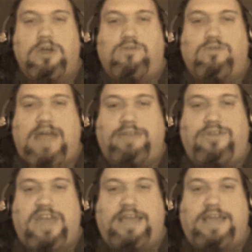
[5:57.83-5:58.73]

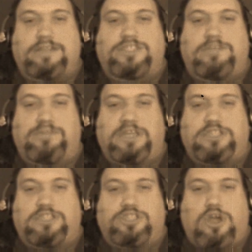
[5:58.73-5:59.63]
rather than simply
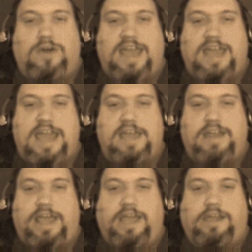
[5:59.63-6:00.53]
just go ahead
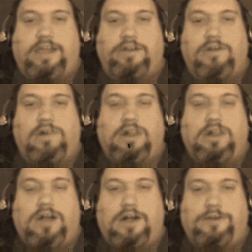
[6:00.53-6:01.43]
and
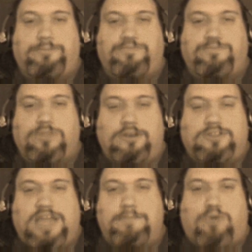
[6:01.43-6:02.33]
use that